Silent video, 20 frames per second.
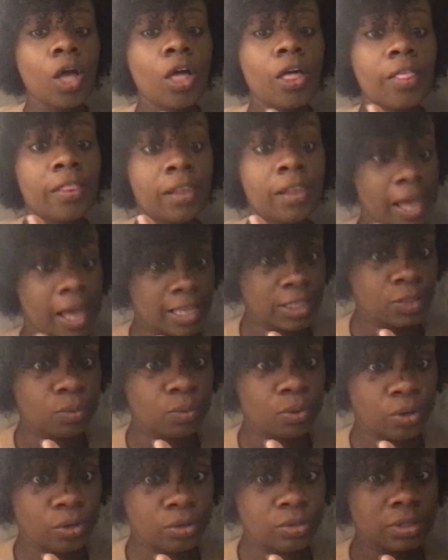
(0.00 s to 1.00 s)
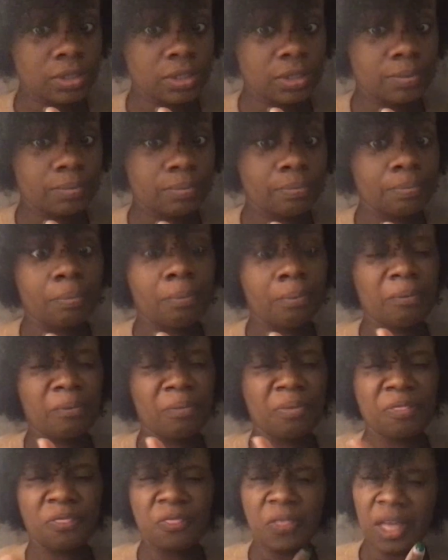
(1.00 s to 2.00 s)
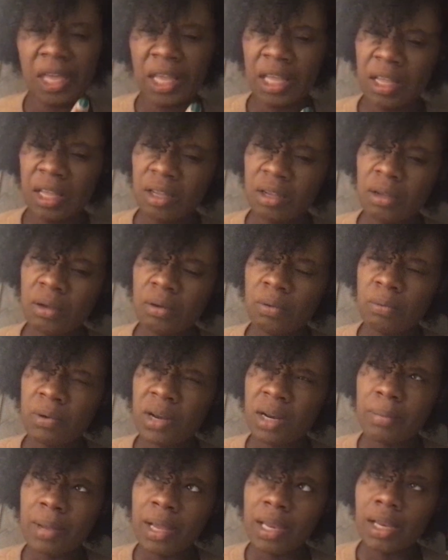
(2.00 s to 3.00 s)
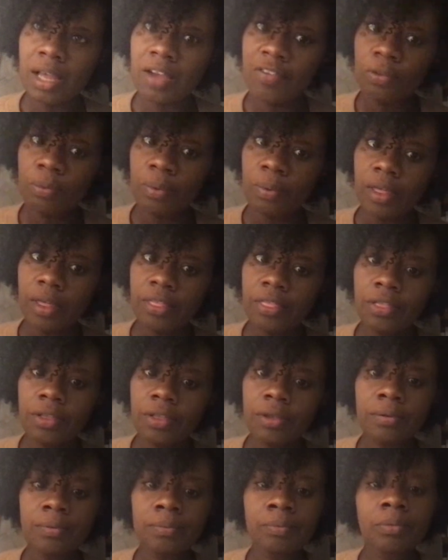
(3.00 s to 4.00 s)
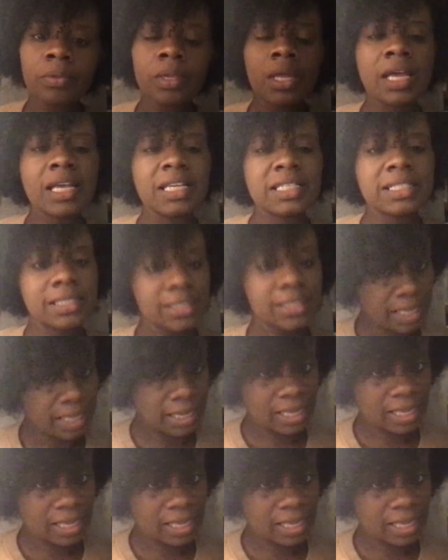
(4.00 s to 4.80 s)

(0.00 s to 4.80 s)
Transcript: the last words, think, what am I left with? Say it